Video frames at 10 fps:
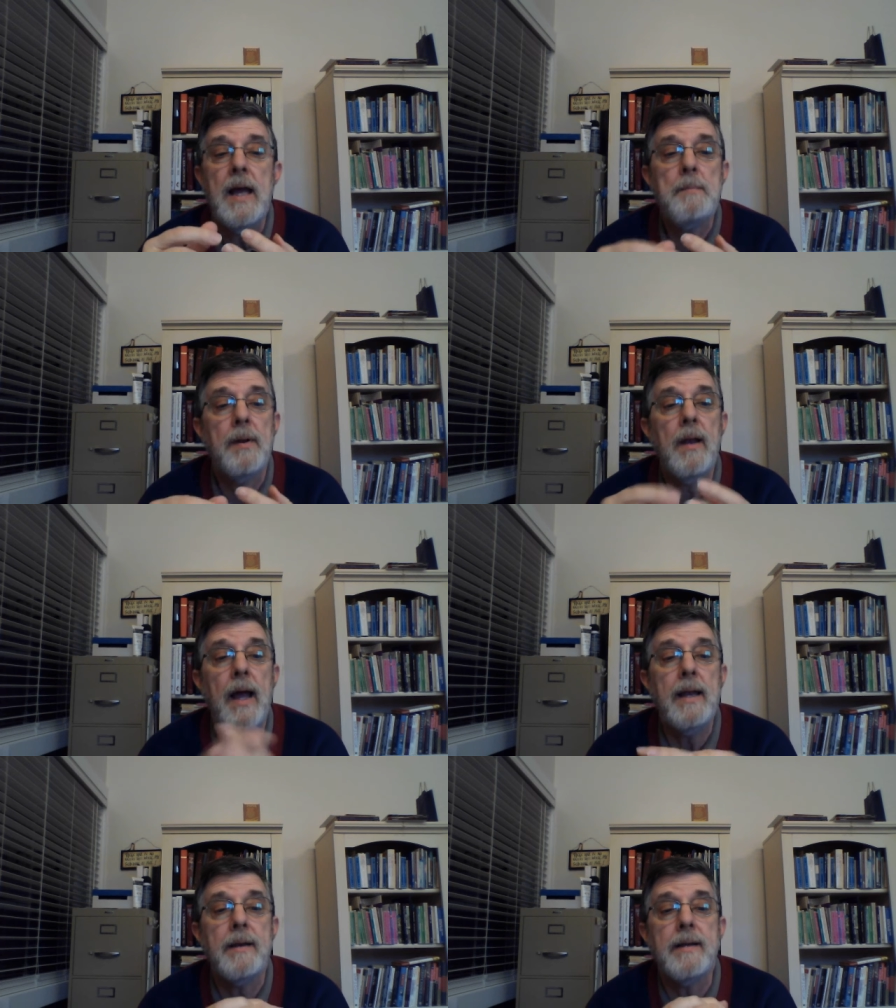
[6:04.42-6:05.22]
and
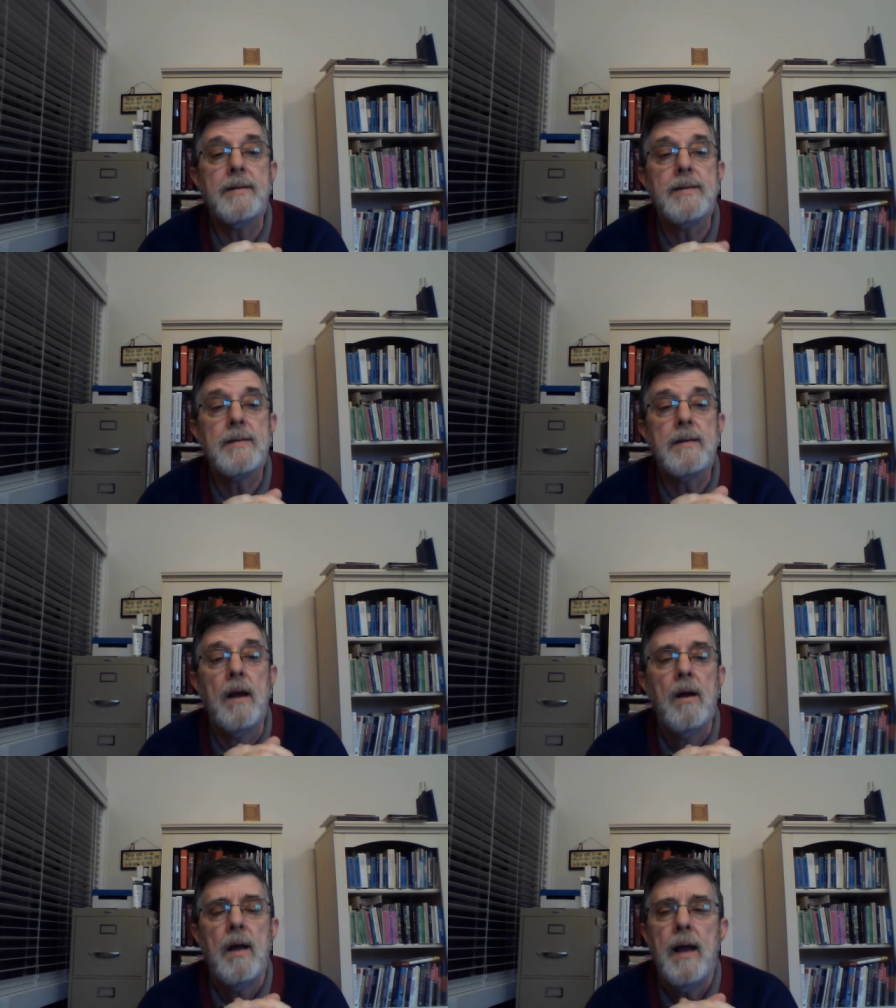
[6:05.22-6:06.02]
politeness,
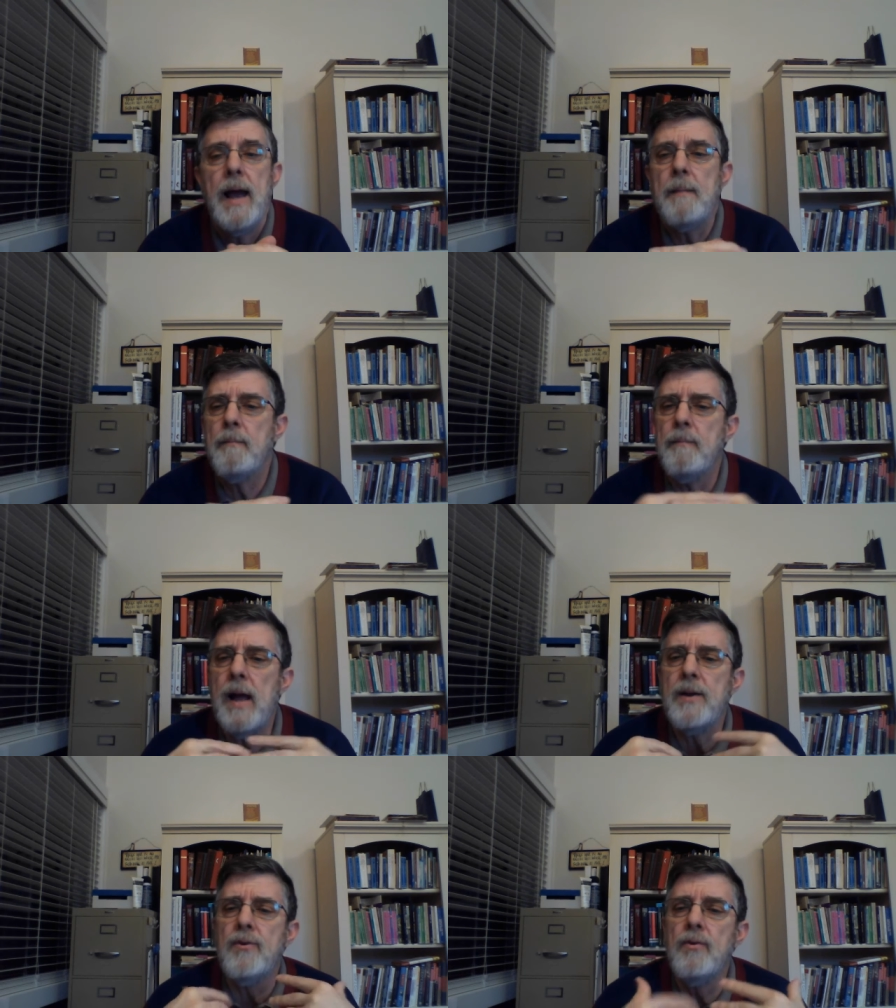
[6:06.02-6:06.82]
and,
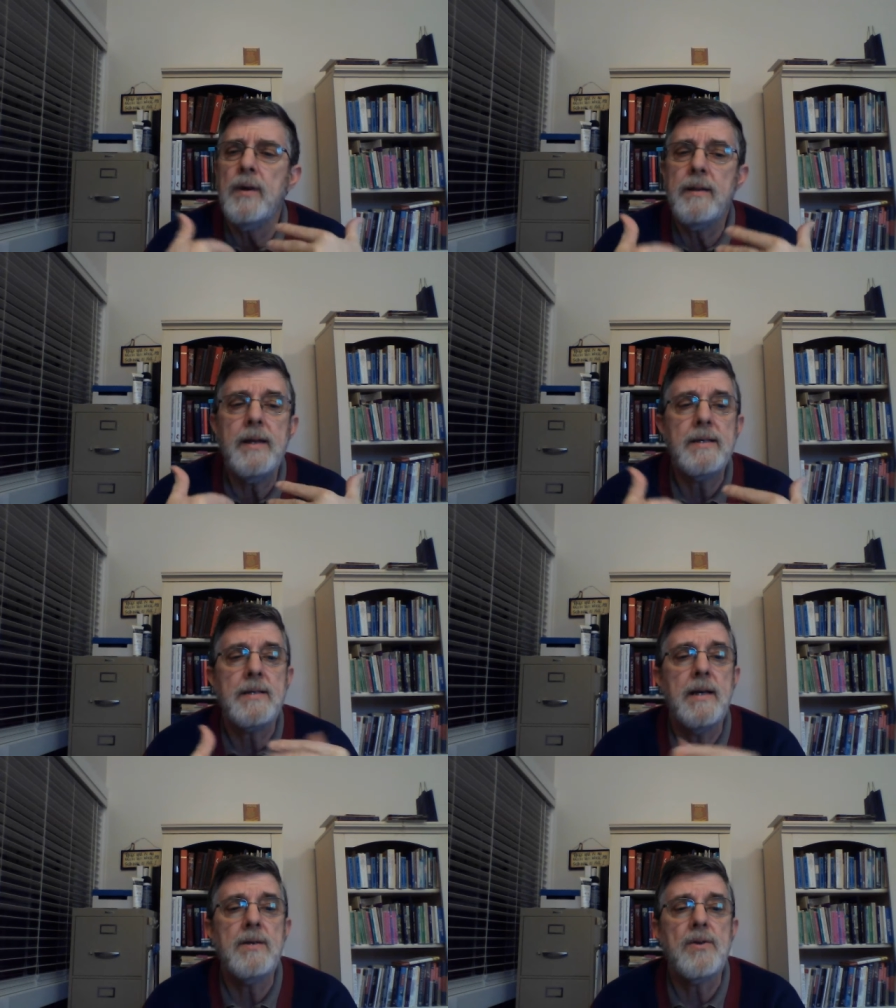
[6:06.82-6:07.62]
and doing
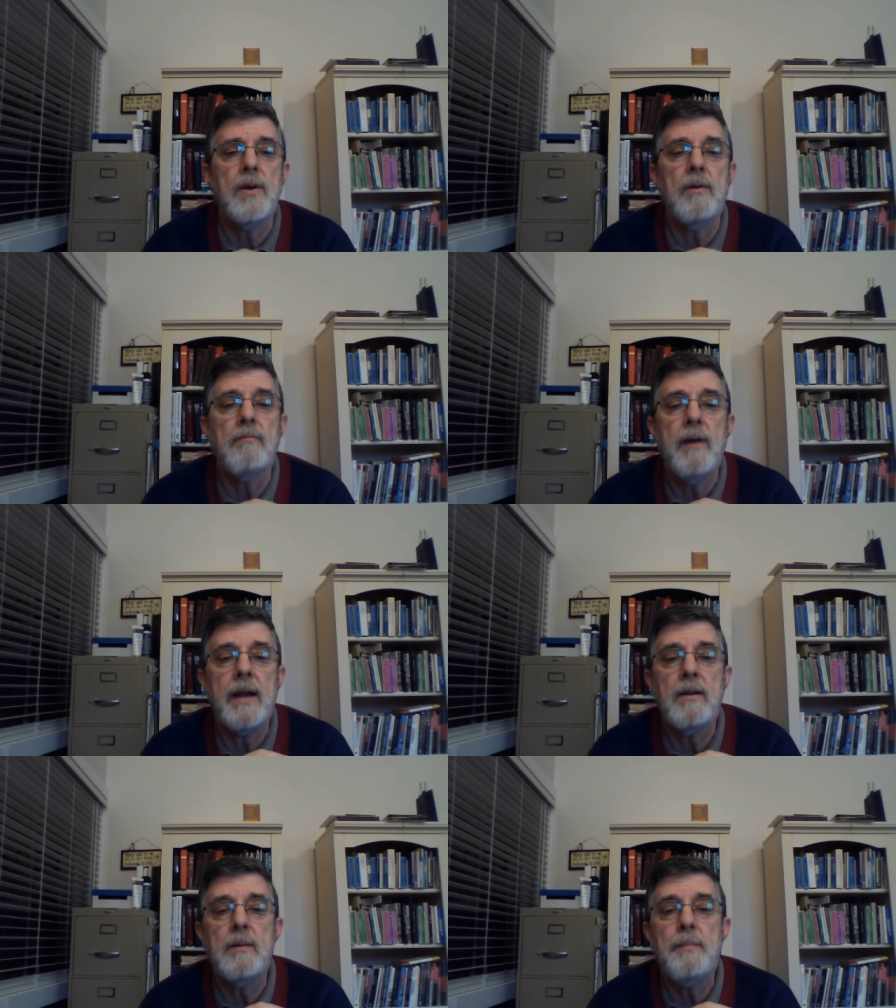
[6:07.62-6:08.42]
these things on a
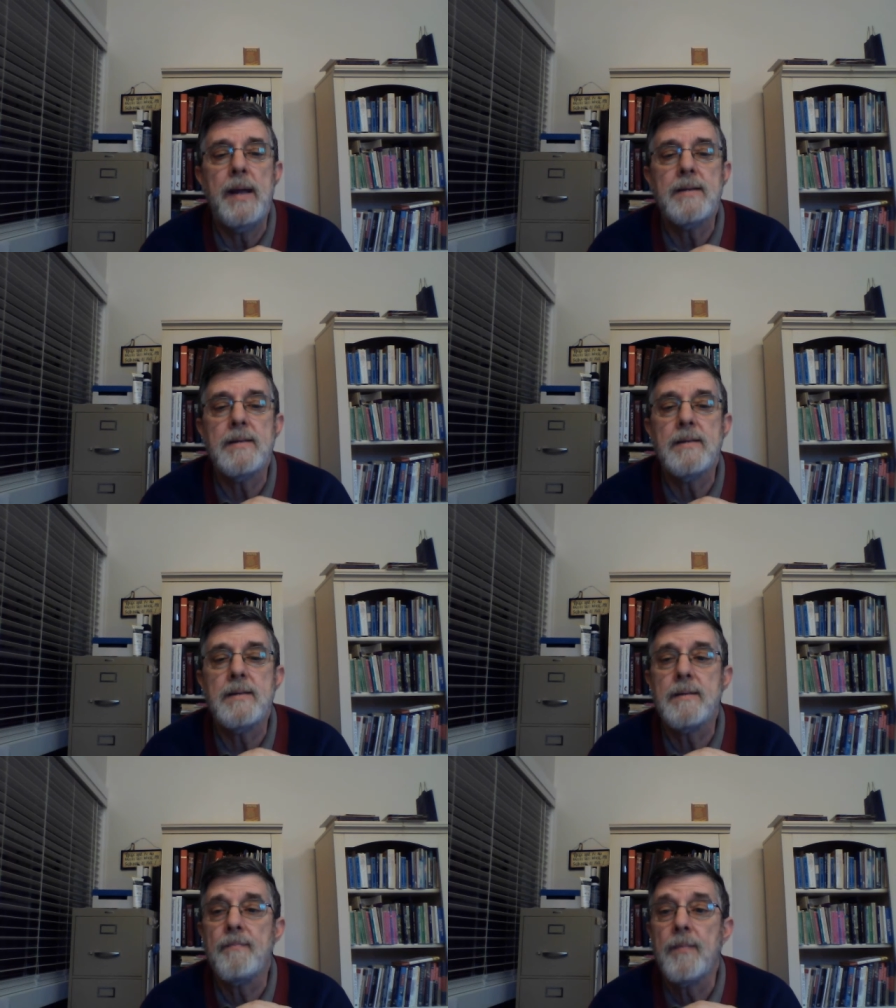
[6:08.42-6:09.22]
regular
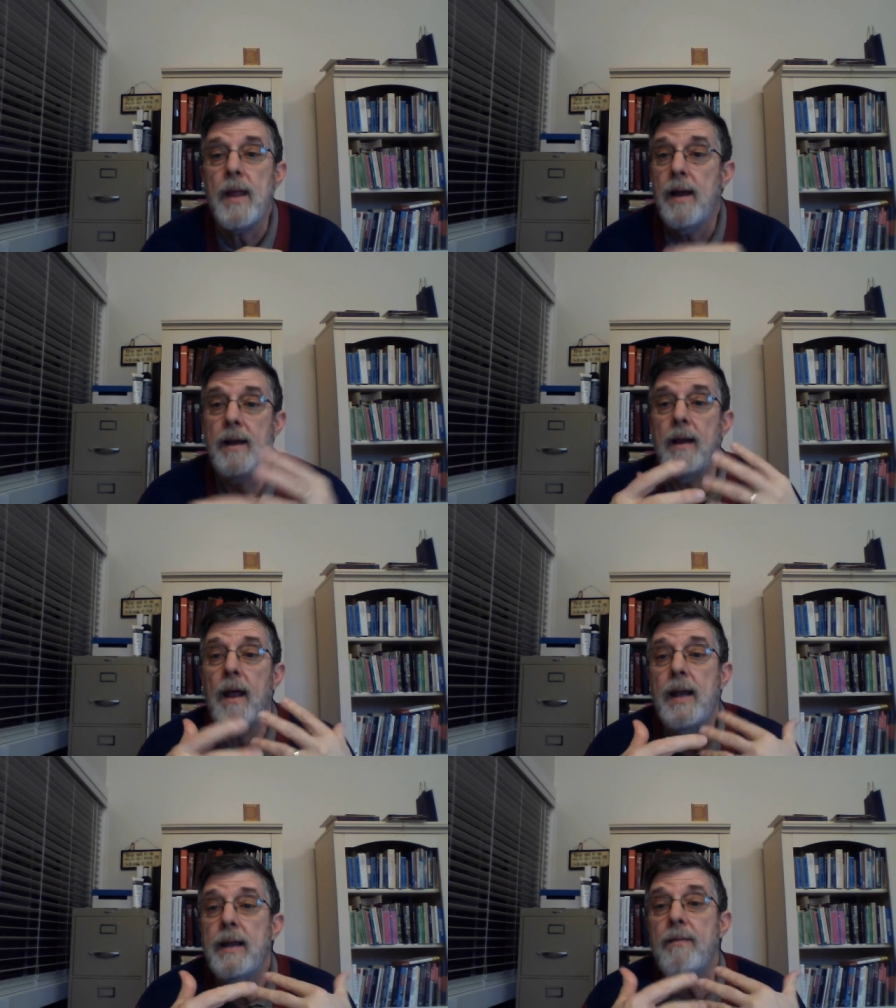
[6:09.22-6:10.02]
basis and
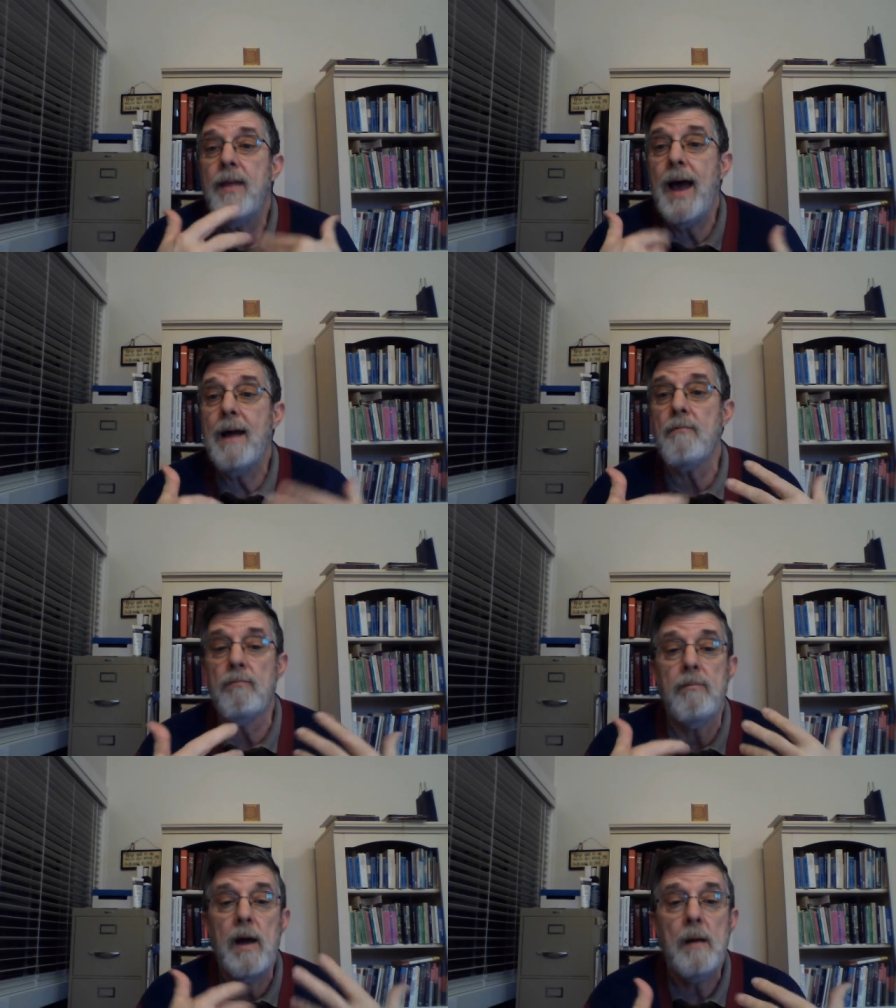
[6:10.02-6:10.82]
letting that
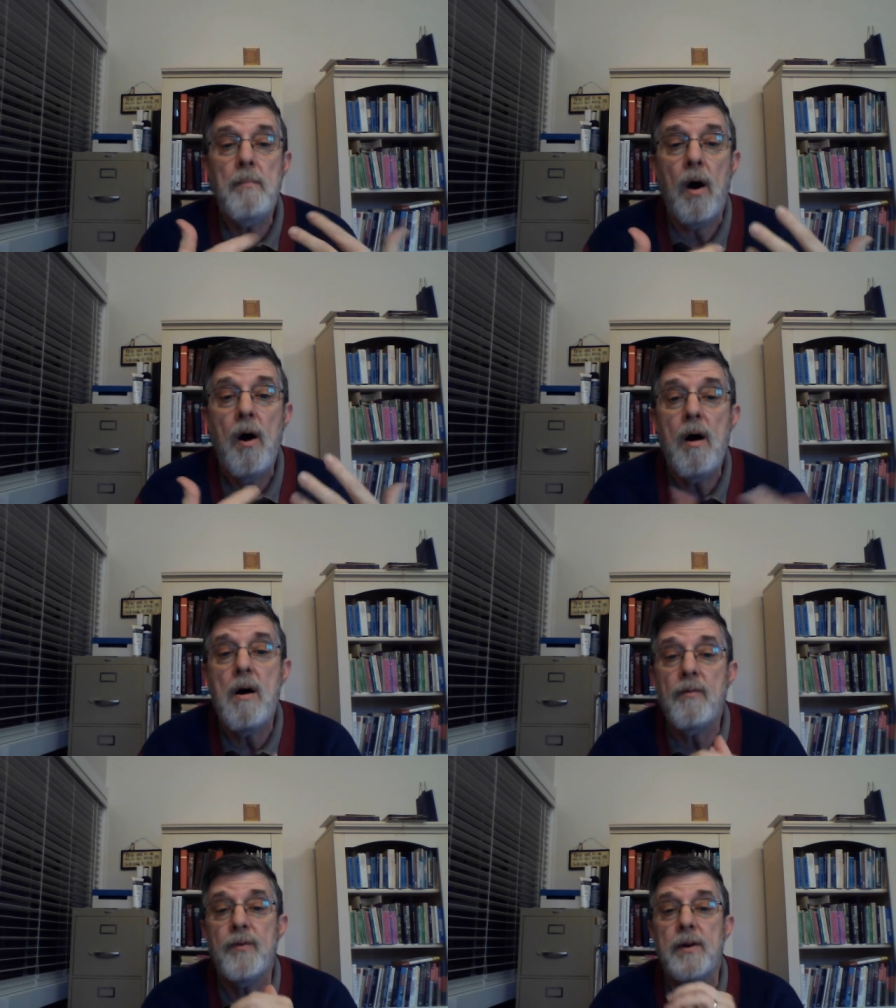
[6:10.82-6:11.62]
rub
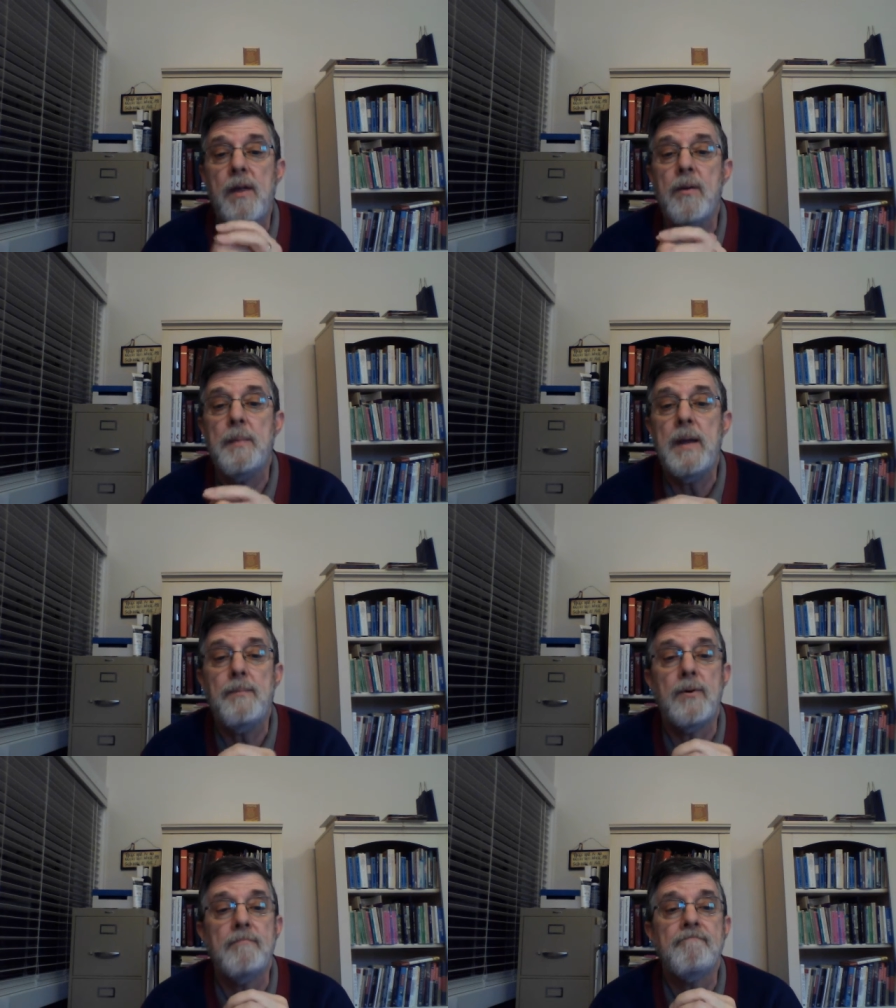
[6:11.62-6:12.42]
off on other
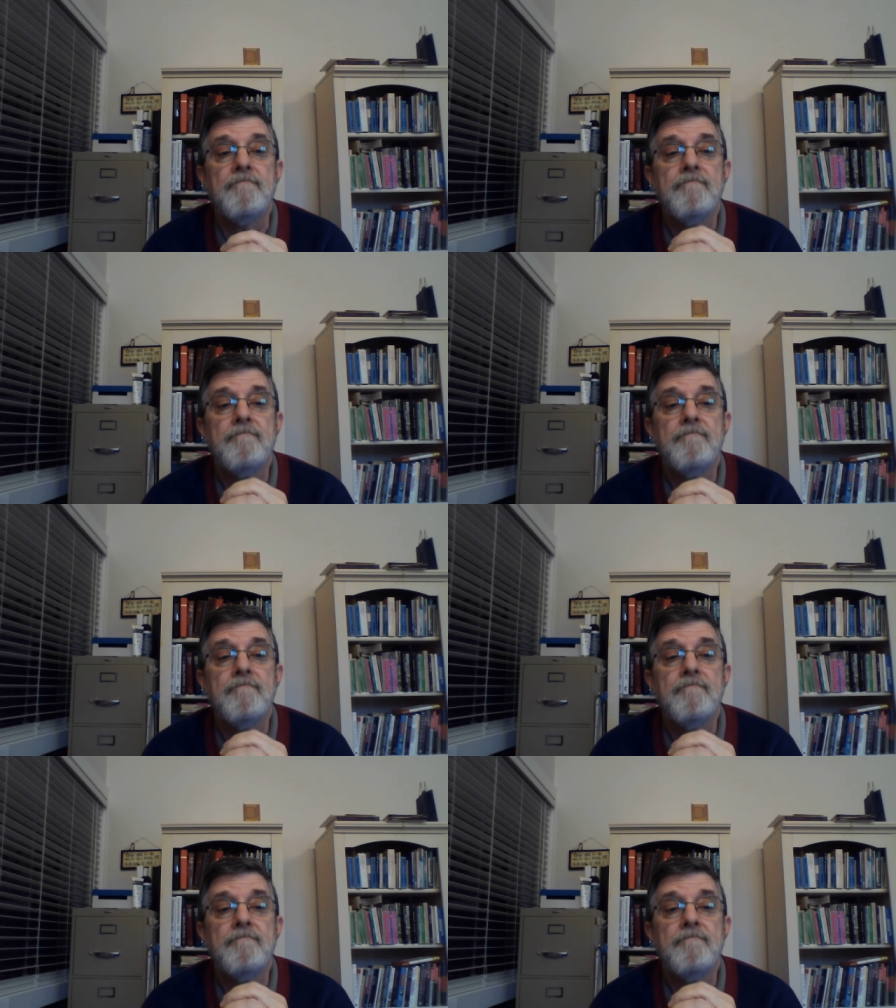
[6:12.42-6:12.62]
people.